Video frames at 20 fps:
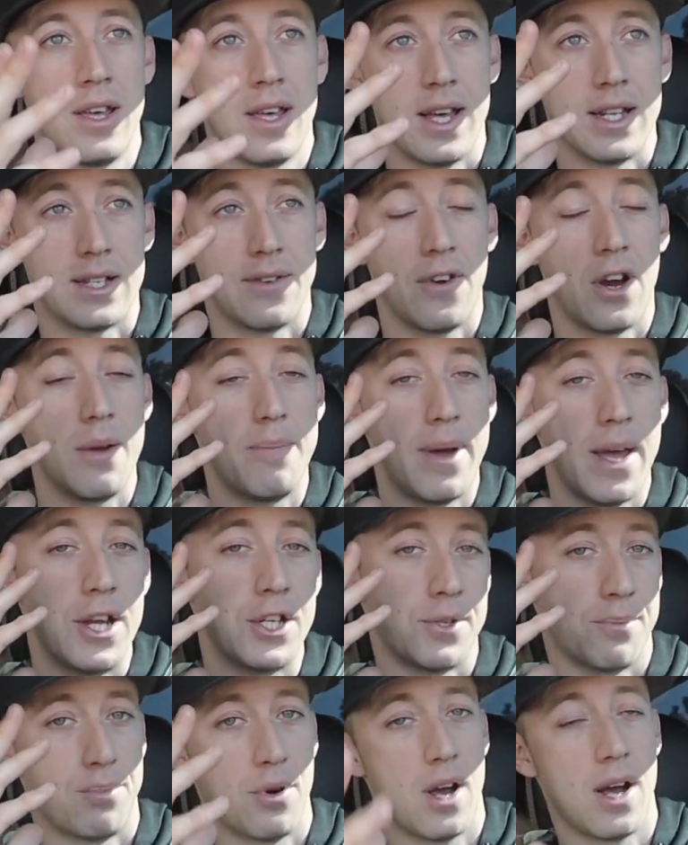It's a very
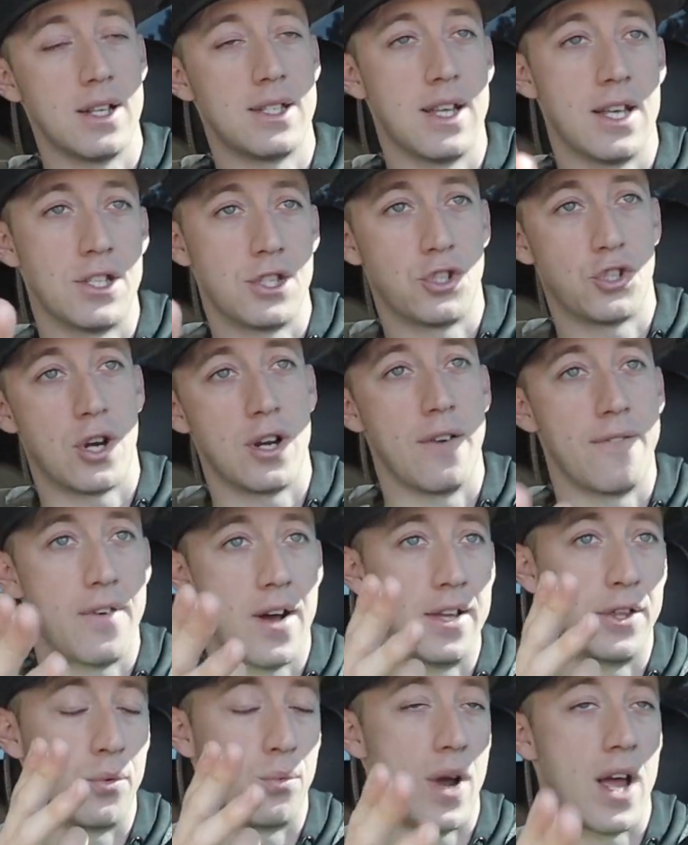patient process trying to
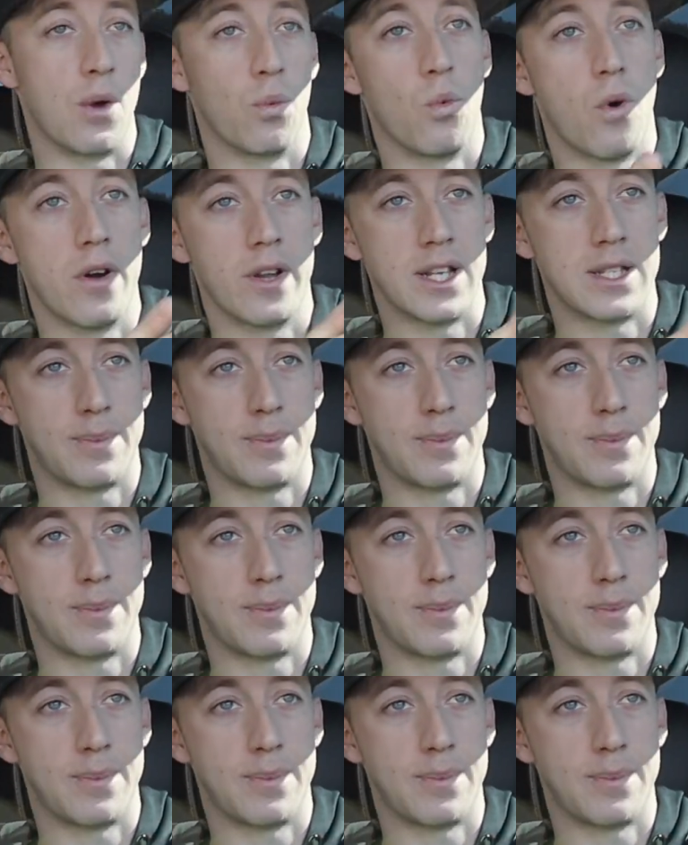find the right one,